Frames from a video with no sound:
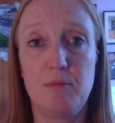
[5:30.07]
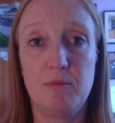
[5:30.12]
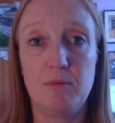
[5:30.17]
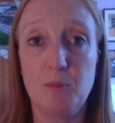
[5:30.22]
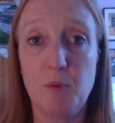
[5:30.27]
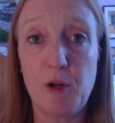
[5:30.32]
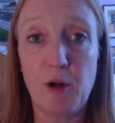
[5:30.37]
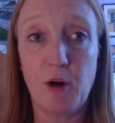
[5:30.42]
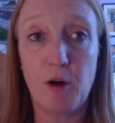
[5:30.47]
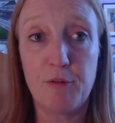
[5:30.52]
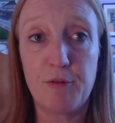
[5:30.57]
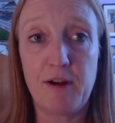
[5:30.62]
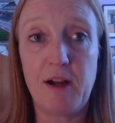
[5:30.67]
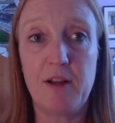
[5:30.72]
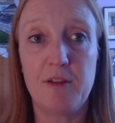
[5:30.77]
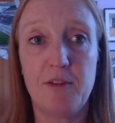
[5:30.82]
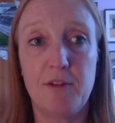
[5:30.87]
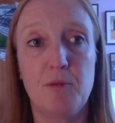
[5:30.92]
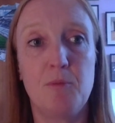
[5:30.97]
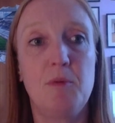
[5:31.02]
we are
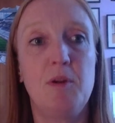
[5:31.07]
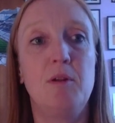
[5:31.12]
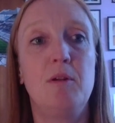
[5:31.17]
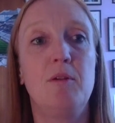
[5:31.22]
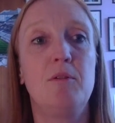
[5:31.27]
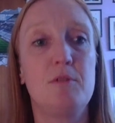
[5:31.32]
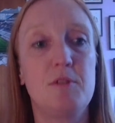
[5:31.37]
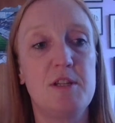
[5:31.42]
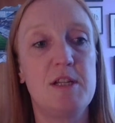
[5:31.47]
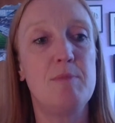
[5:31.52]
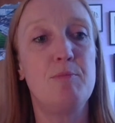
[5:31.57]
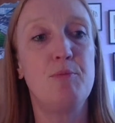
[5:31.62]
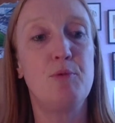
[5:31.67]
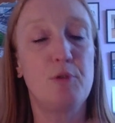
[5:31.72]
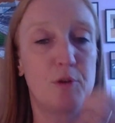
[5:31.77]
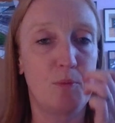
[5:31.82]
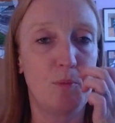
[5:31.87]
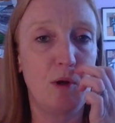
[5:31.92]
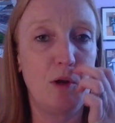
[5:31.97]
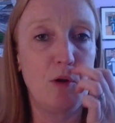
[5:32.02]
fans and we'll deep
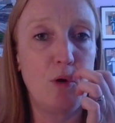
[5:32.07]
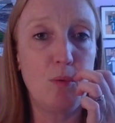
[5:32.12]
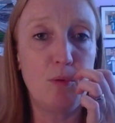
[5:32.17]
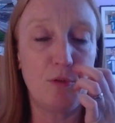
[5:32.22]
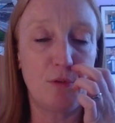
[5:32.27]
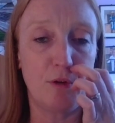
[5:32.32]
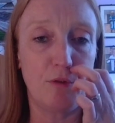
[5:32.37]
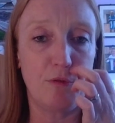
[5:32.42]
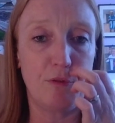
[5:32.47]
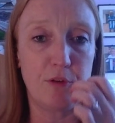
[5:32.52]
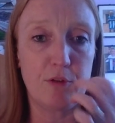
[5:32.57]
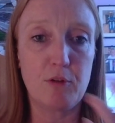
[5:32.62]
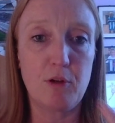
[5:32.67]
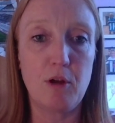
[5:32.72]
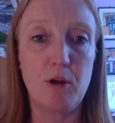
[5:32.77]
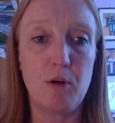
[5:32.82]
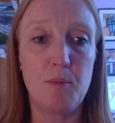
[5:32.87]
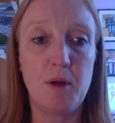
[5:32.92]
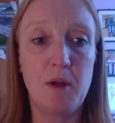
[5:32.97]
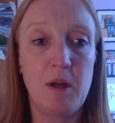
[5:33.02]
rooted and we'll always love this
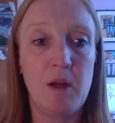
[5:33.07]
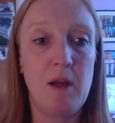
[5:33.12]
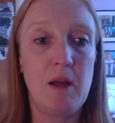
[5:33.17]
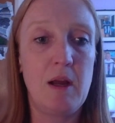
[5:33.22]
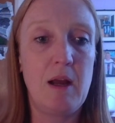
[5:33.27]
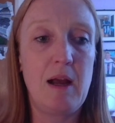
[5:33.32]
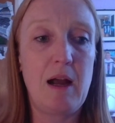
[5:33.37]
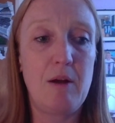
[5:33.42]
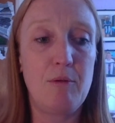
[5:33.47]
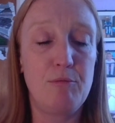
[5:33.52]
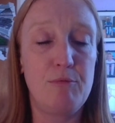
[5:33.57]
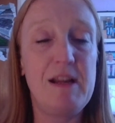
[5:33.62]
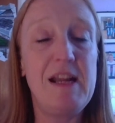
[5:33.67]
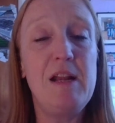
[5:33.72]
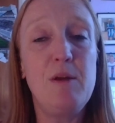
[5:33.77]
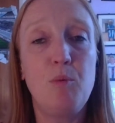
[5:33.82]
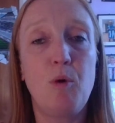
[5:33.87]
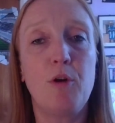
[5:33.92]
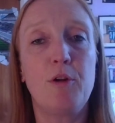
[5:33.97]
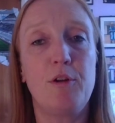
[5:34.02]
club, I
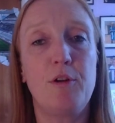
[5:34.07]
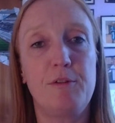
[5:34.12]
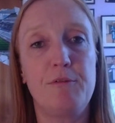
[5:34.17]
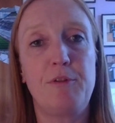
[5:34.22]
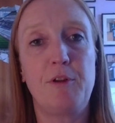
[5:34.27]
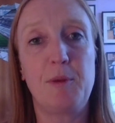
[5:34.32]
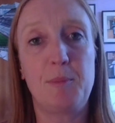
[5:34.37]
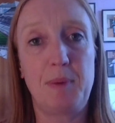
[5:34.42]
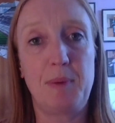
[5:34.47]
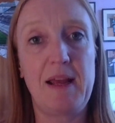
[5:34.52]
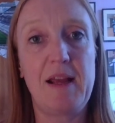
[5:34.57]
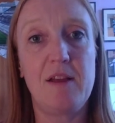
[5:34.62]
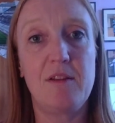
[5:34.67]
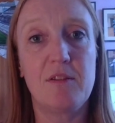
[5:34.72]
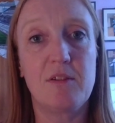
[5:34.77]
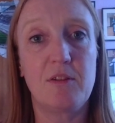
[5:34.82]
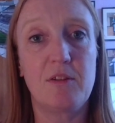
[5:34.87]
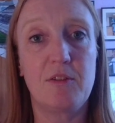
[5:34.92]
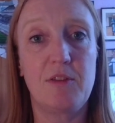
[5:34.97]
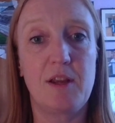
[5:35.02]
really wanted it for the players
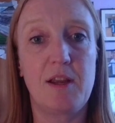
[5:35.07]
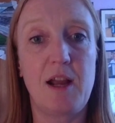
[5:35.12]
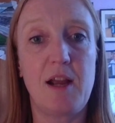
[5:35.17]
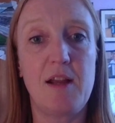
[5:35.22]
because they